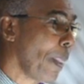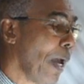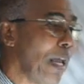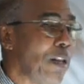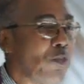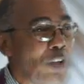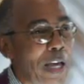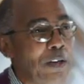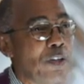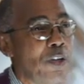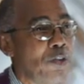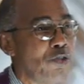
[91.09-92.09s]
And he said
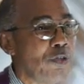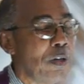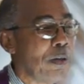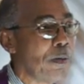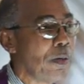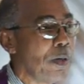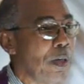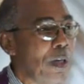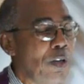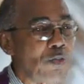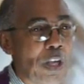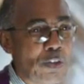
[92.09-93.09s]
to Krishna,
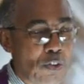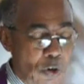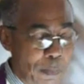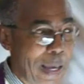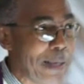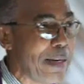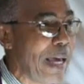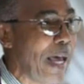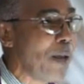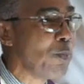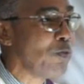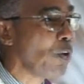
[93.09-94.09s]
he said, "You know, my
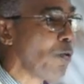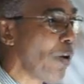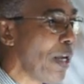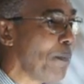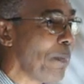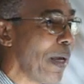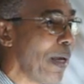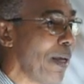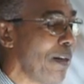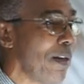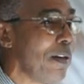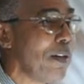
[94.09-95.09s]
dad was a great
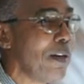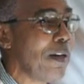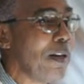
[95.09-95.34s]
man, and